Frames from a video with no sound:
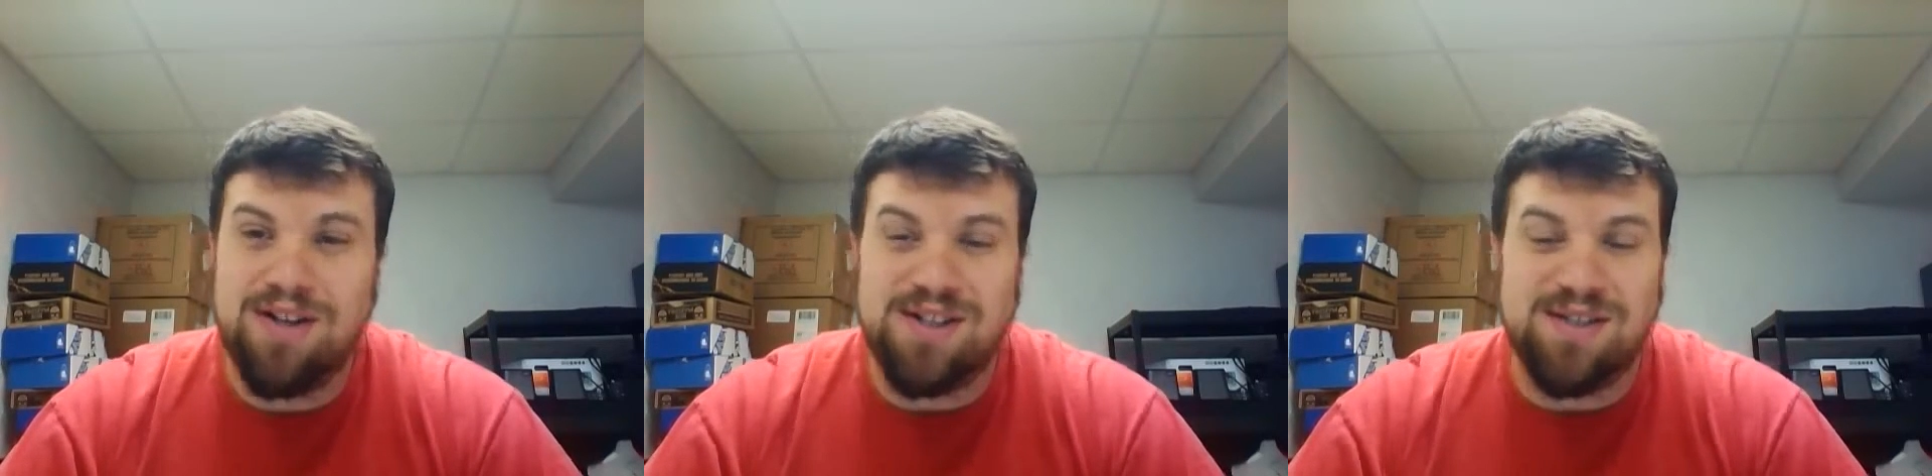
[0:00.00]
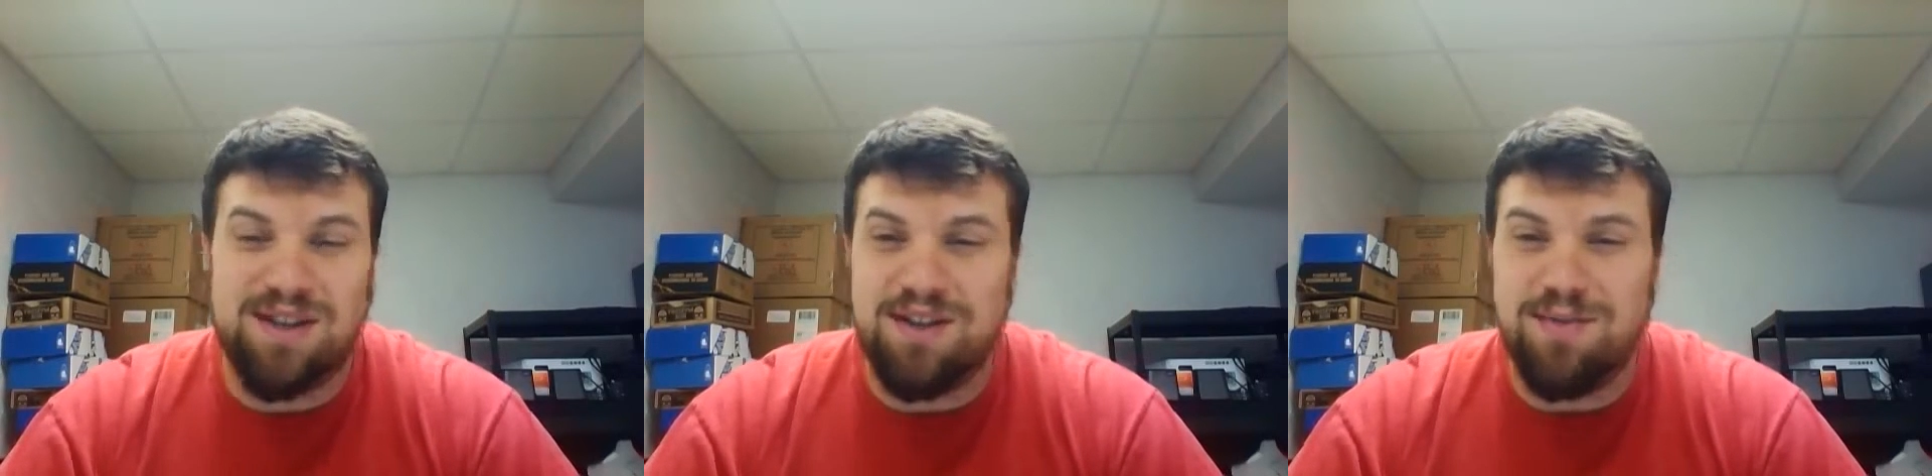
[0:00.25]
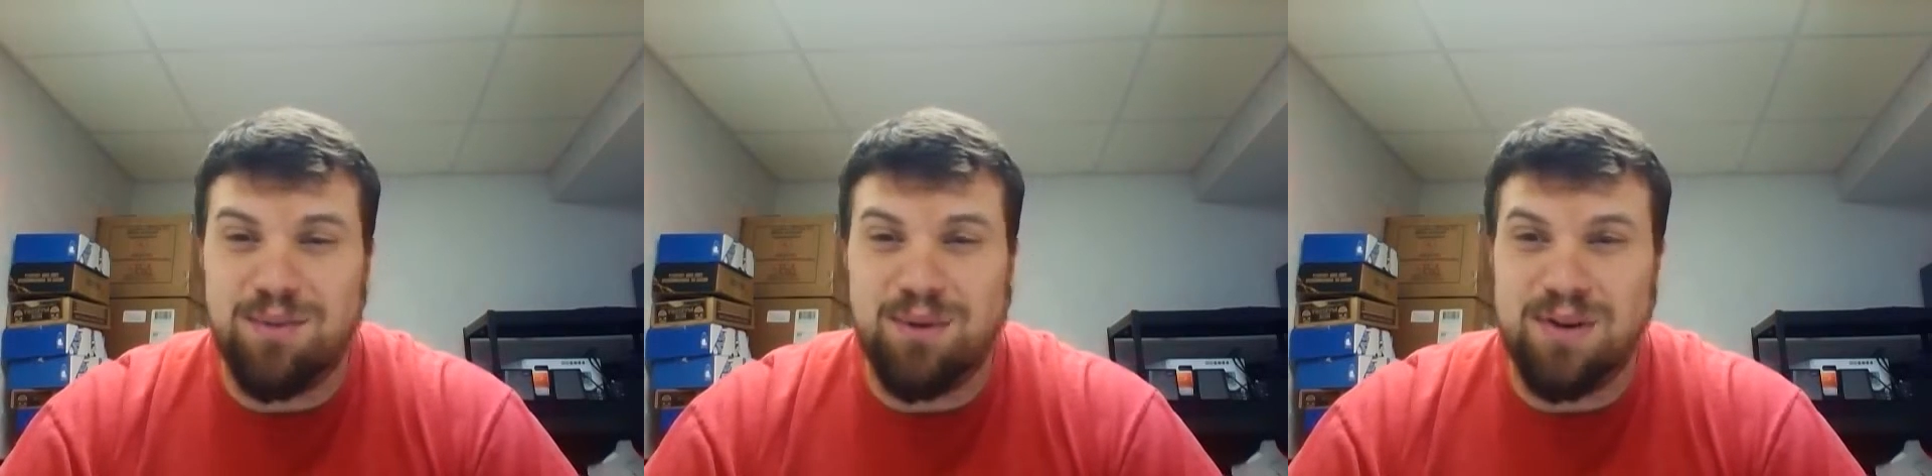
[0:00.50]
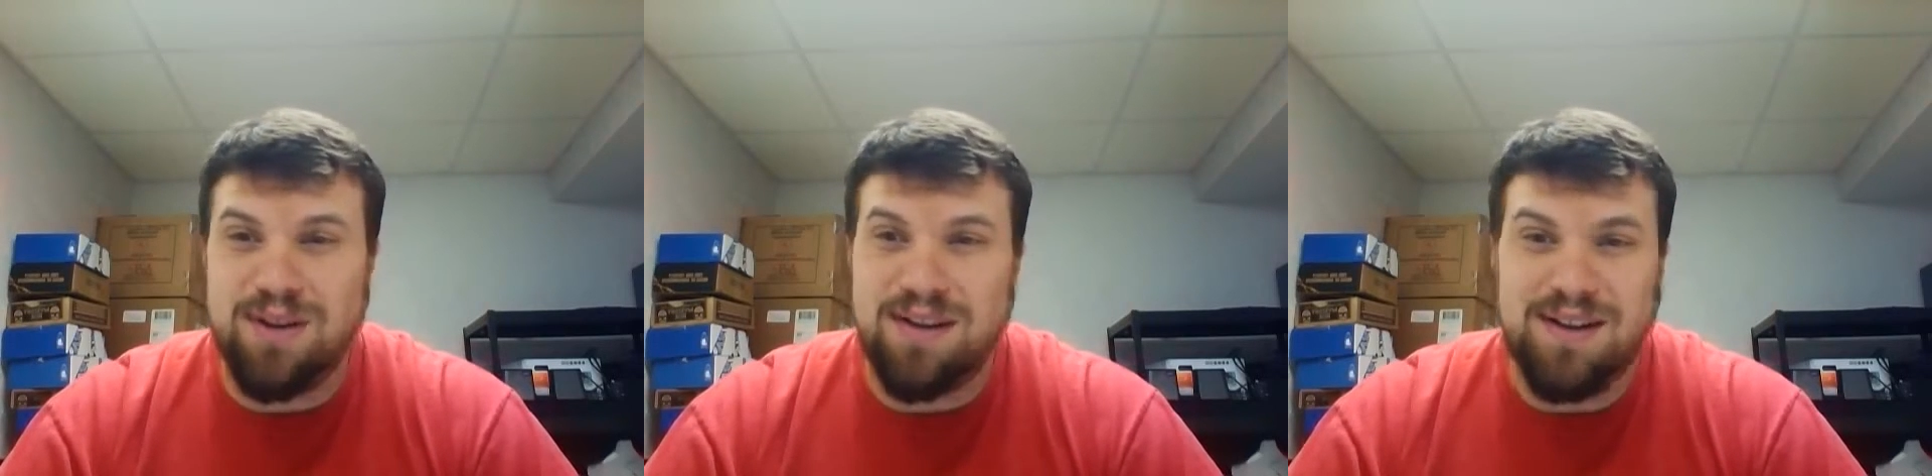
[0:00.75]
just nothing
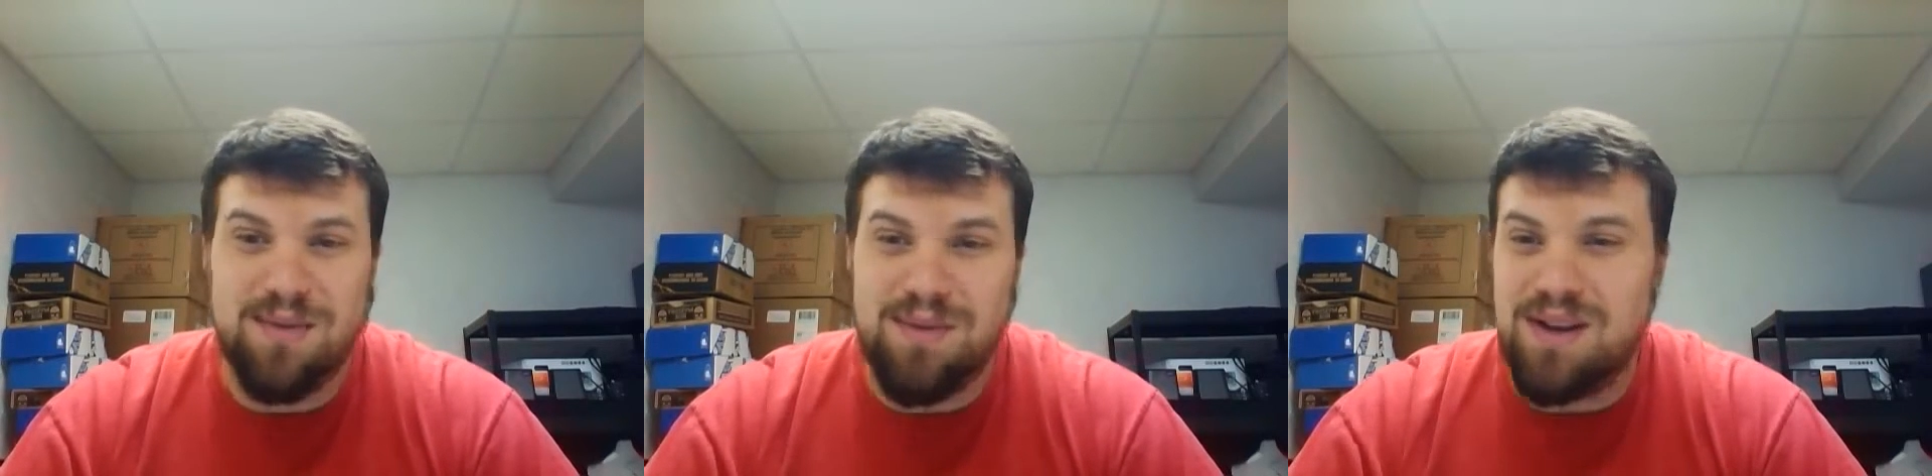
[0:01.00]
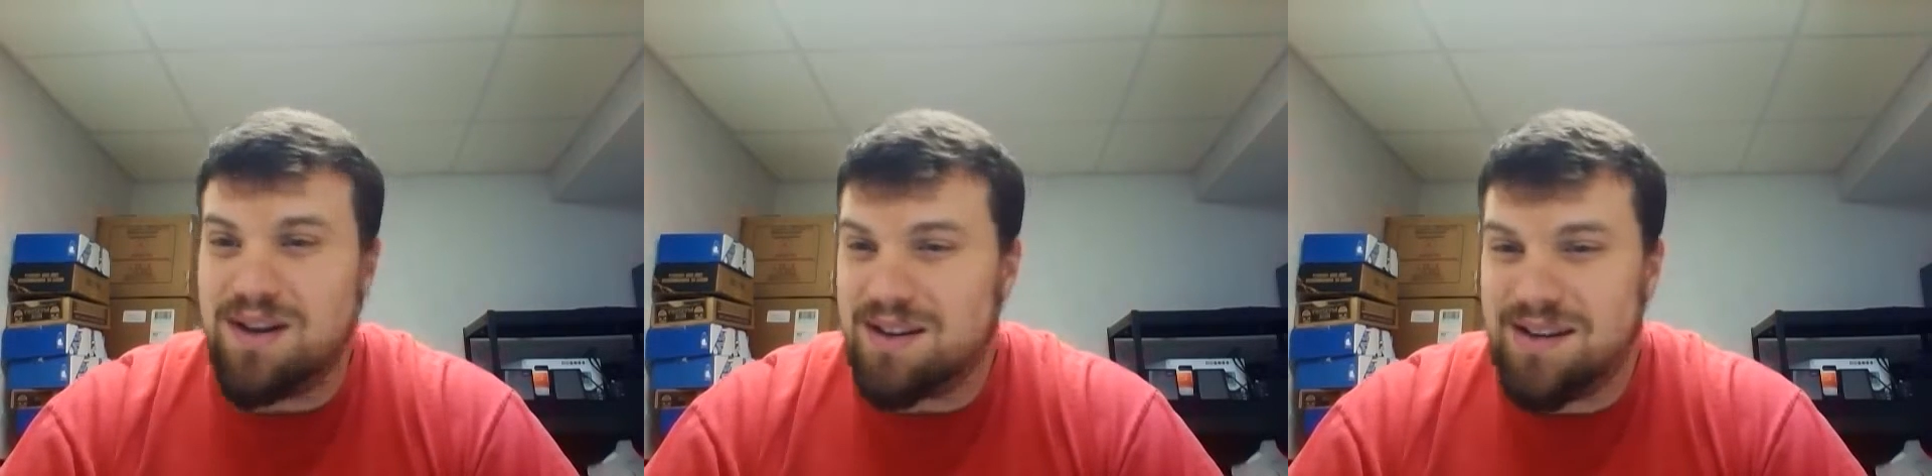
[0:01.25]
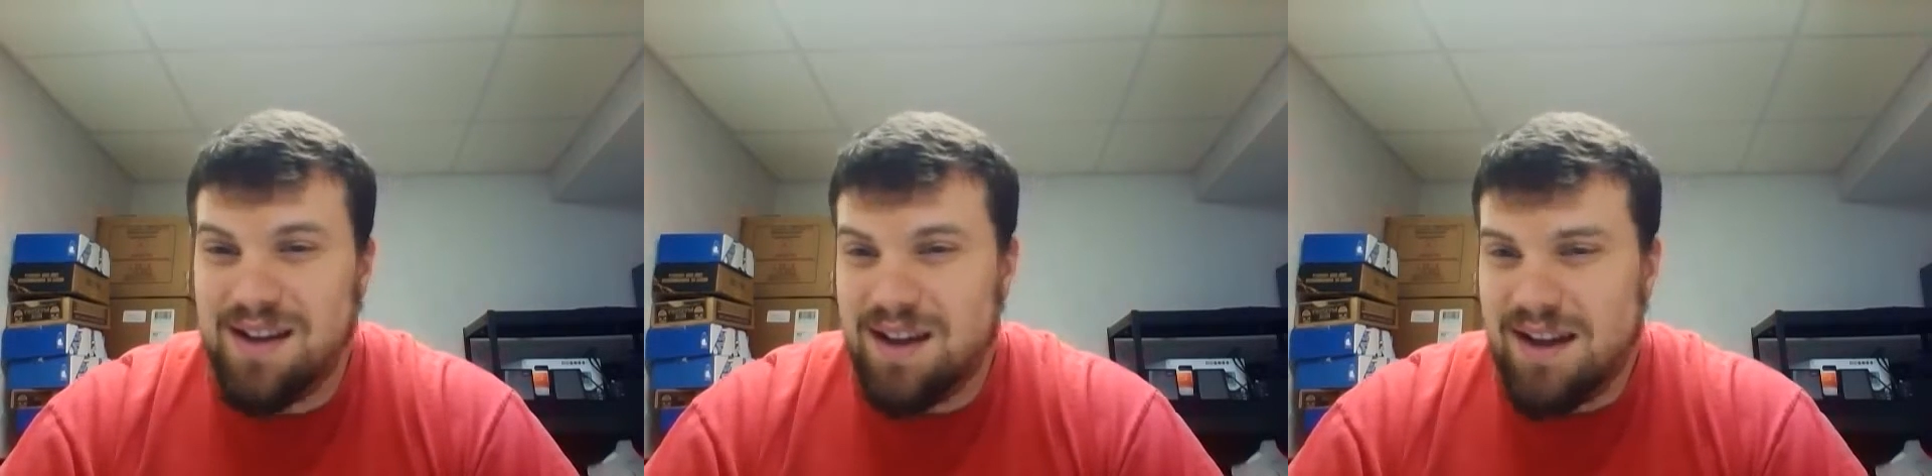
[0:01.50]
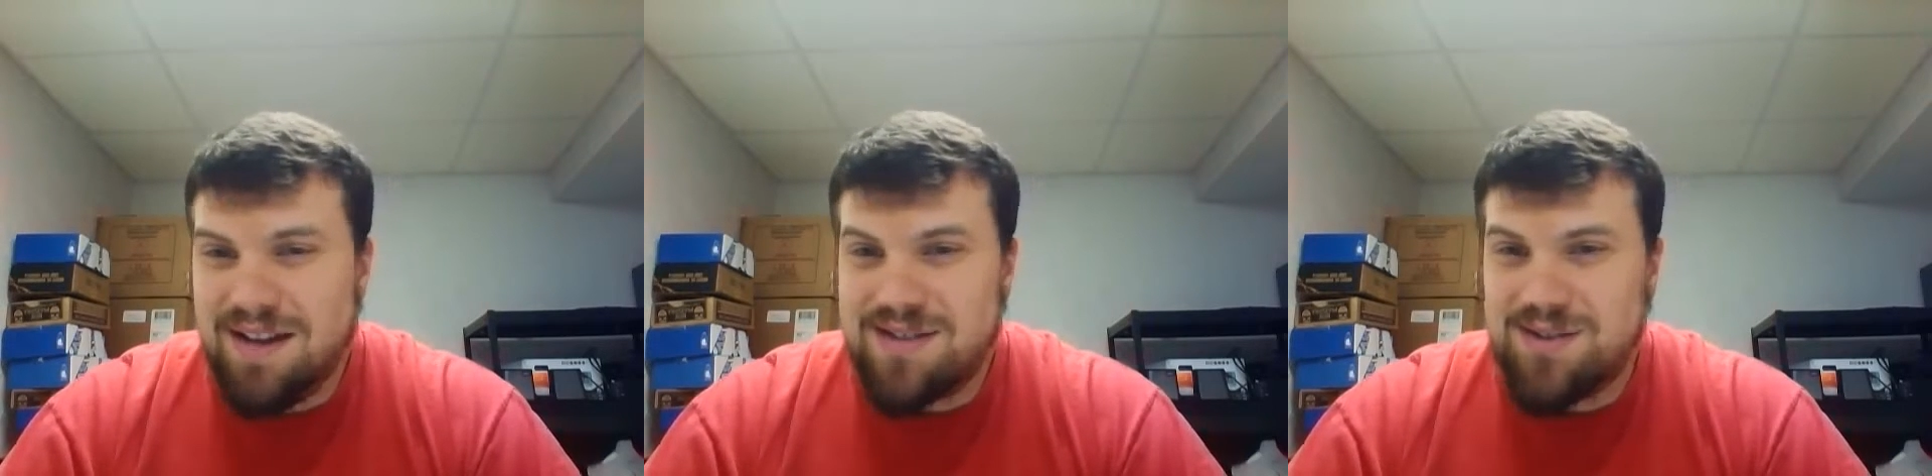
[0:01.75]
more than a comedic
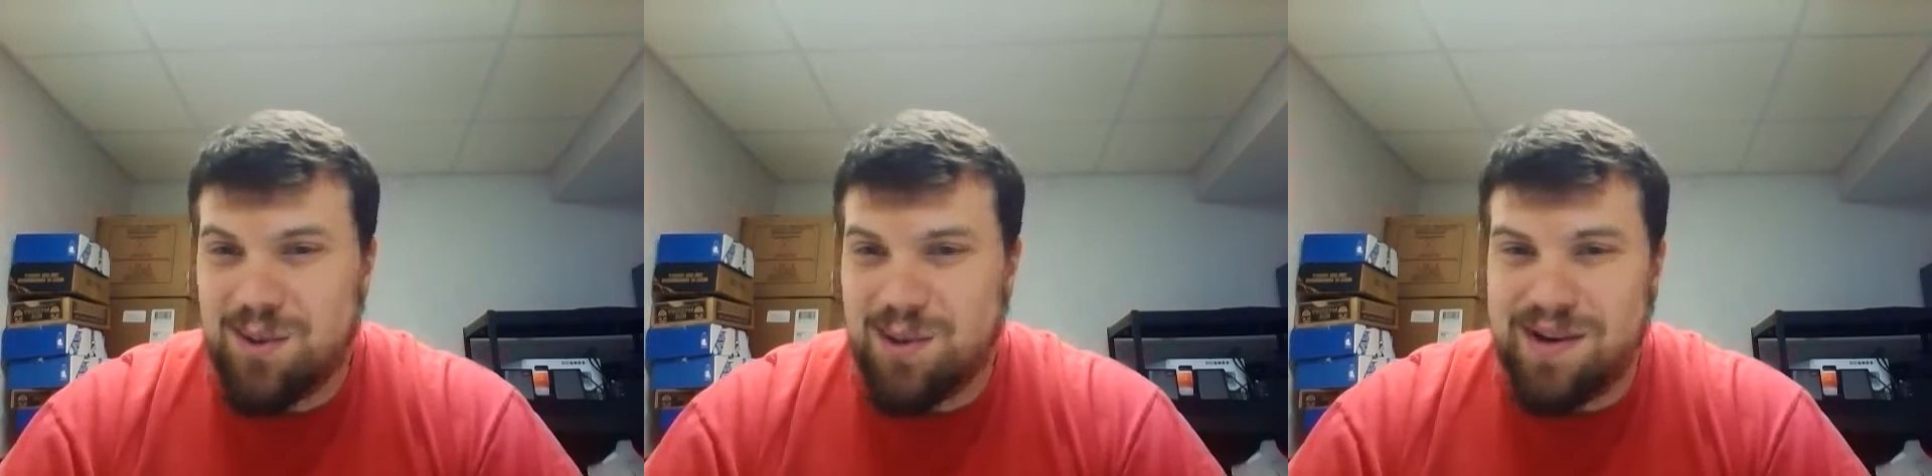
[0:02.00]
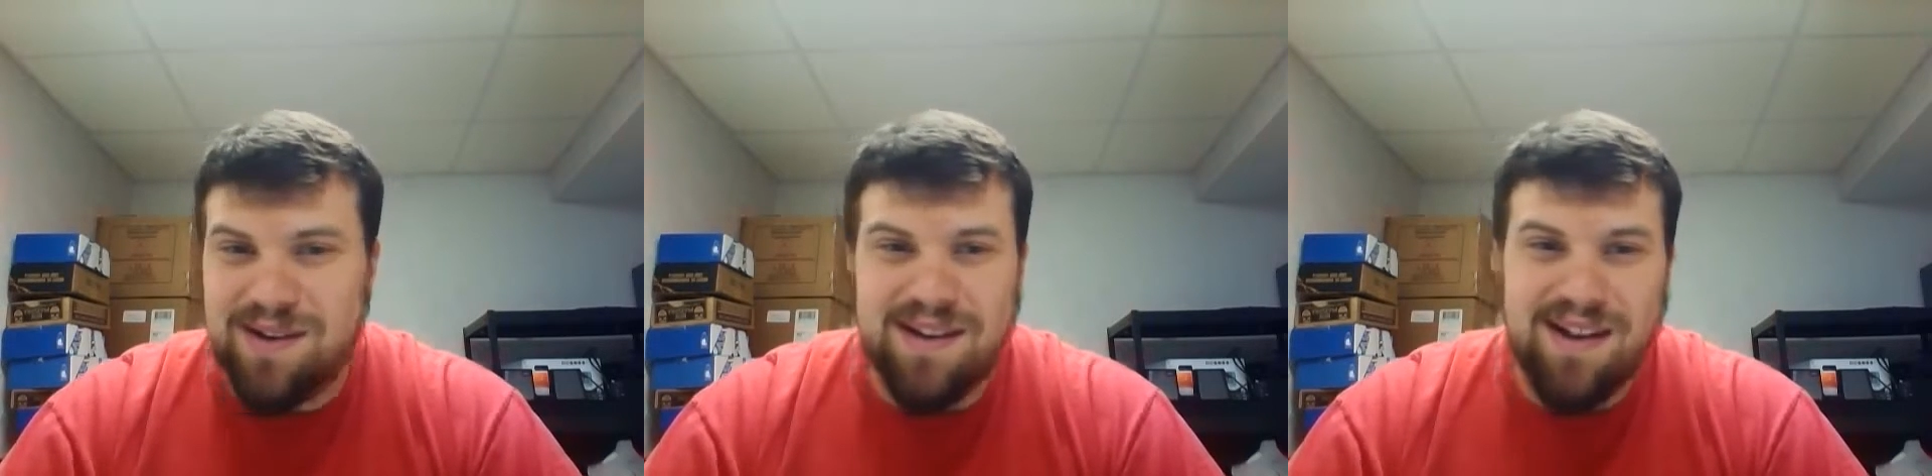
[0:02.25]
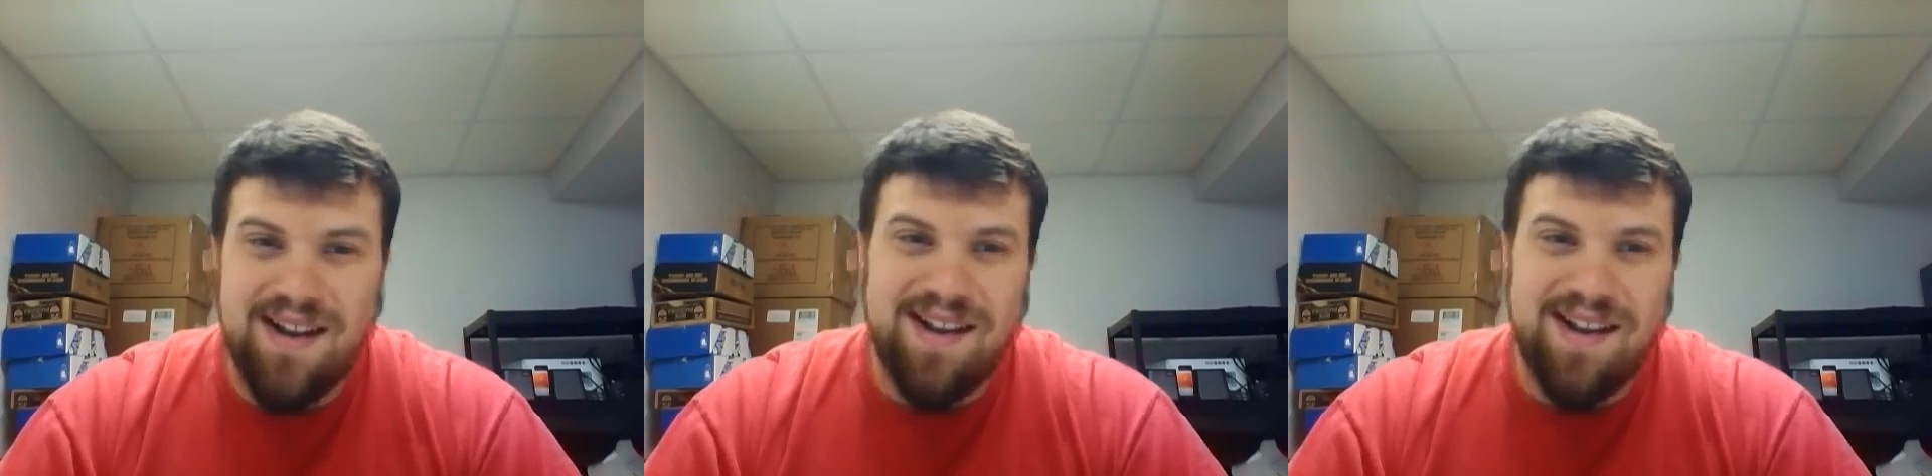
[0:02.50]
story,